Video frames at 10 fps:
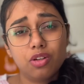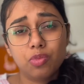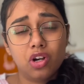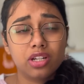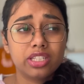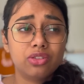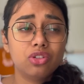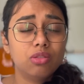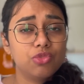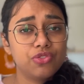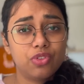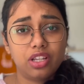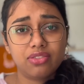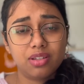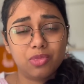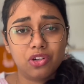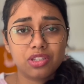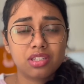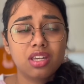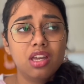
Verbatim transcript: of mocks i took almost 45 mocks